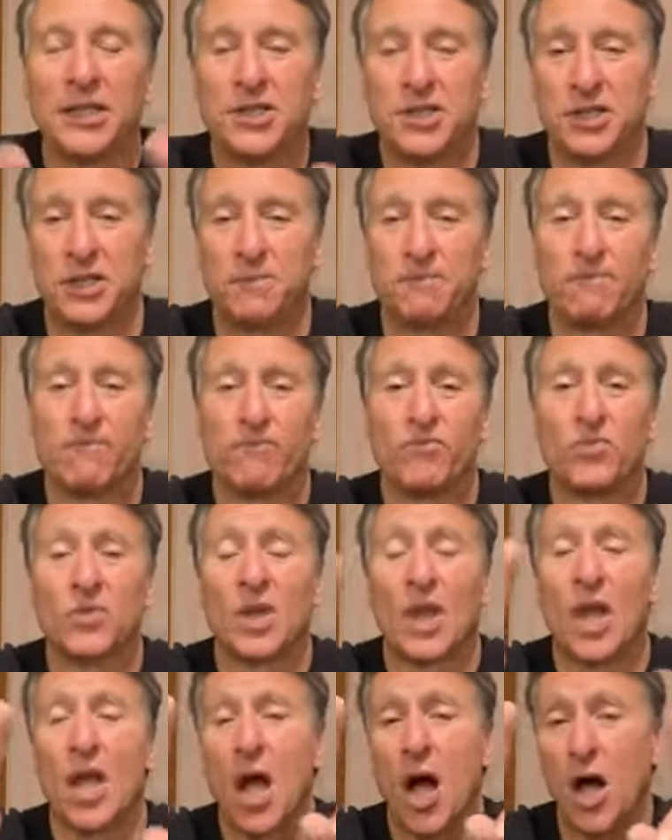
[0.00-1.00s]
Listen,
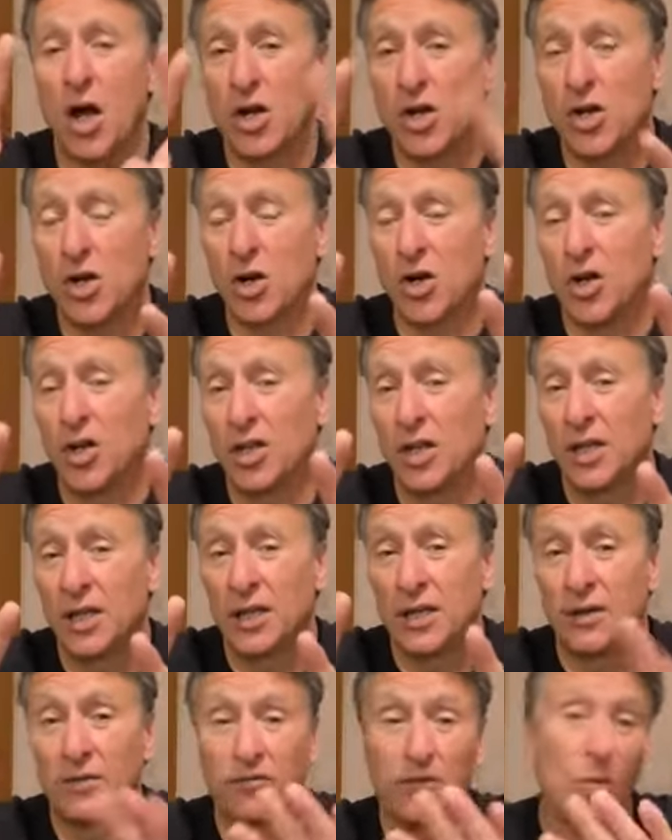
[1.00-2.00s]
a
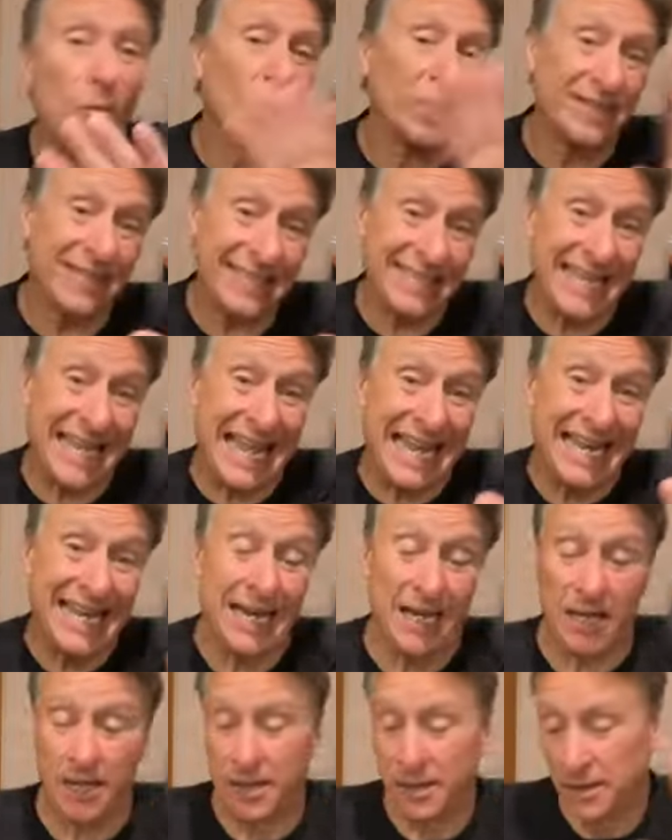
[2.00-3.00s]
girl from 1 to
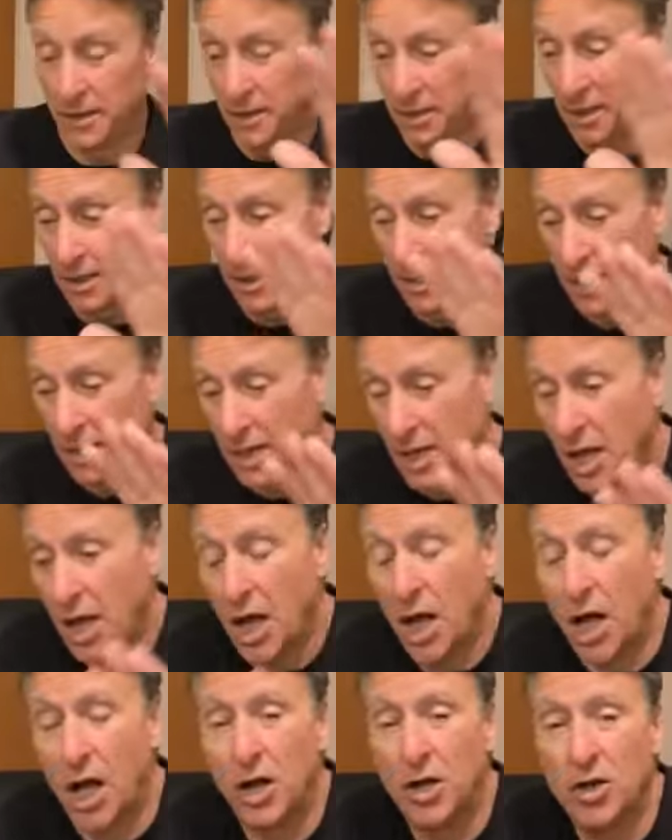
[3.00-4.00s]
10,
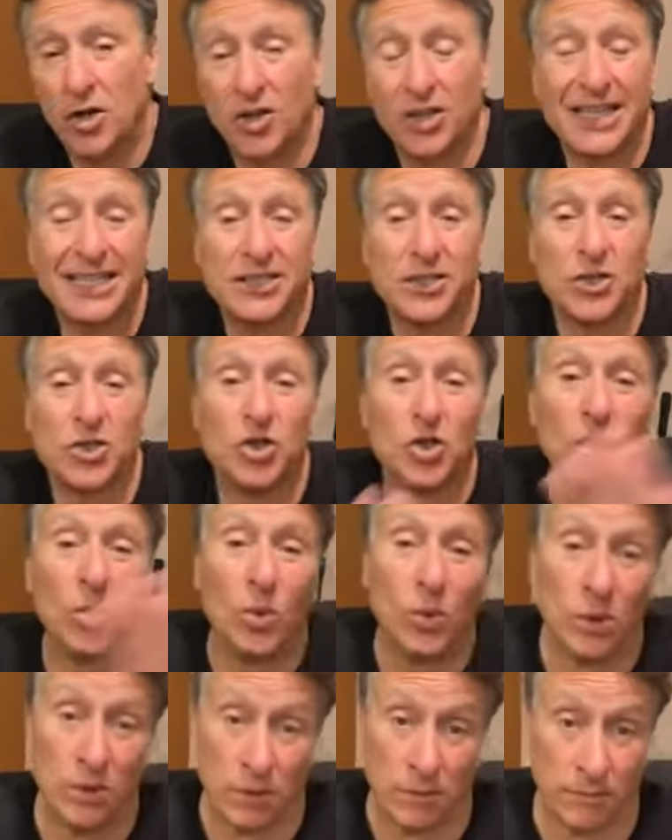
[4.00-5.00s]
a girl that's a
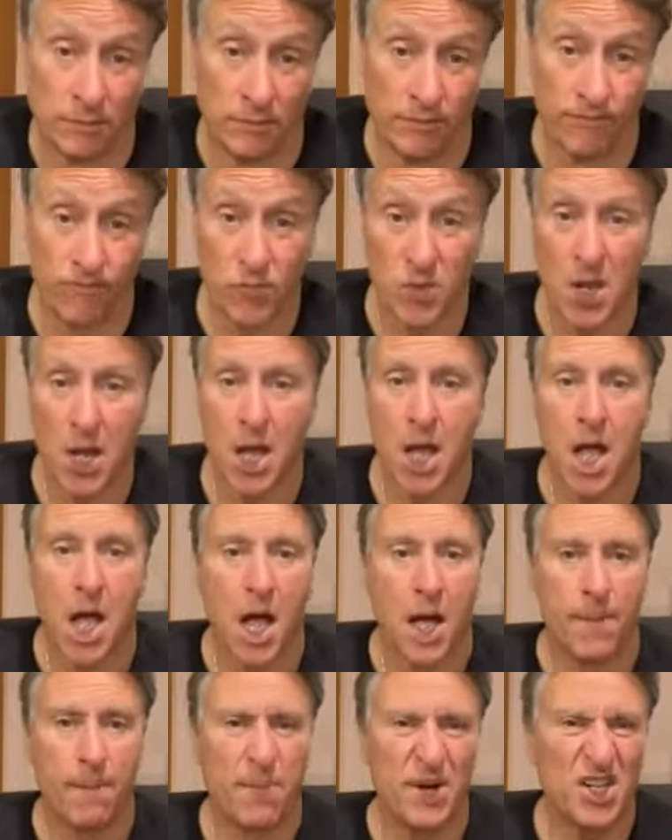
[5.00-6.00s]
2,
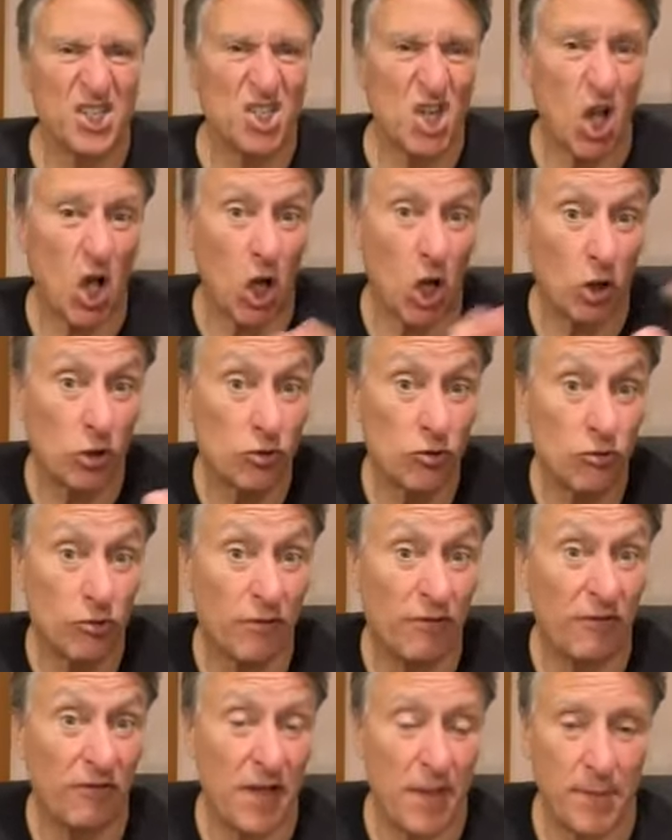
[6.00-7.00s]
but is
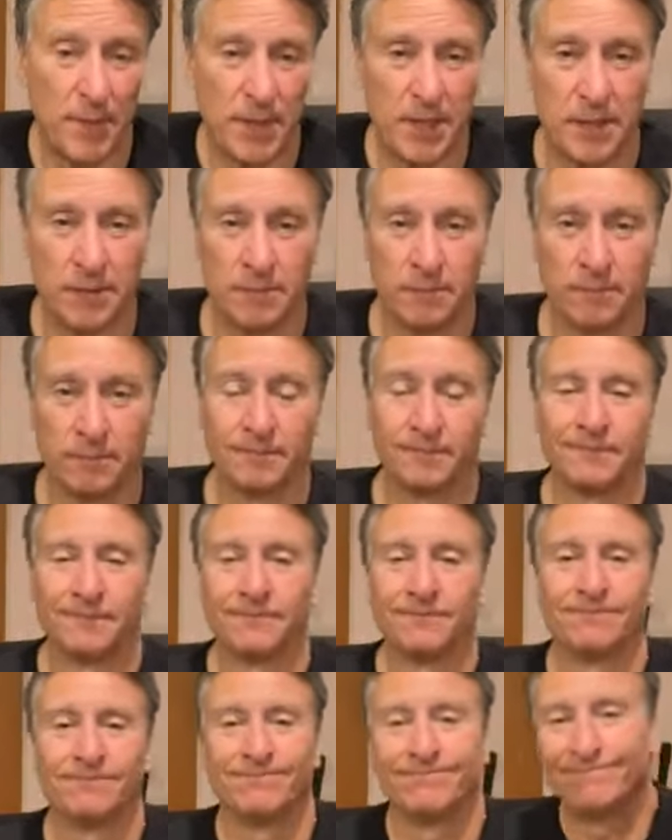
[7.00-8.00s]
ultra feminine,
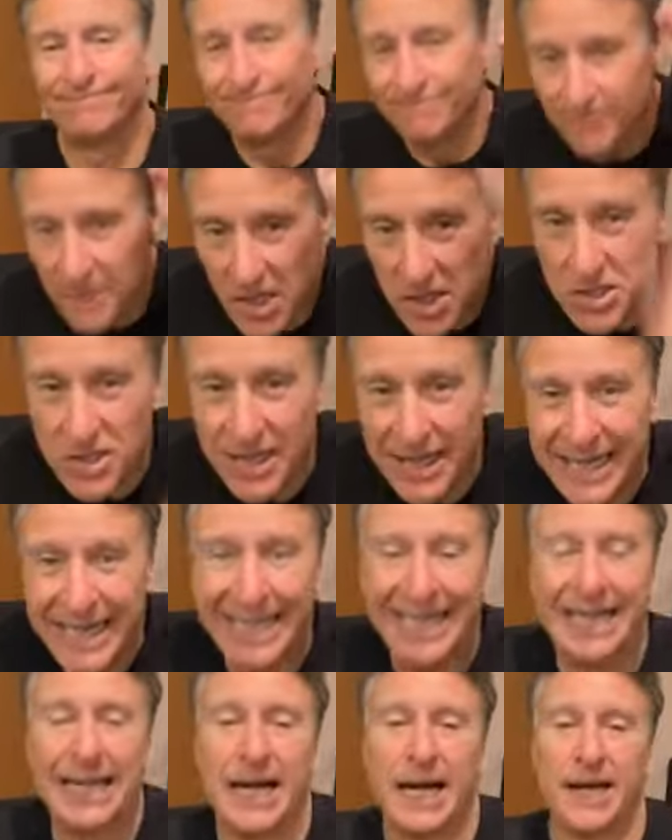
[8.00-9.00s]
is going
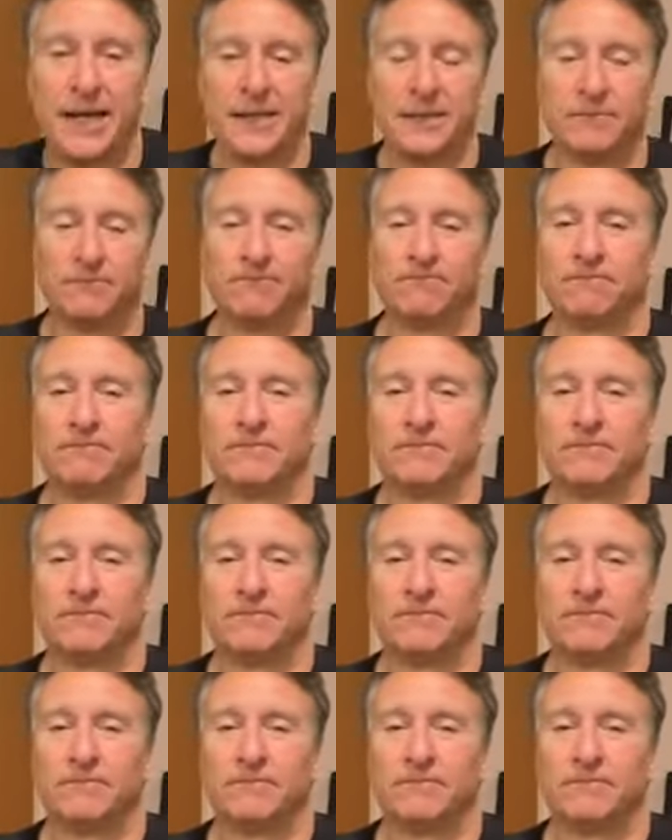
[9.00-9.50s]
to get a guy.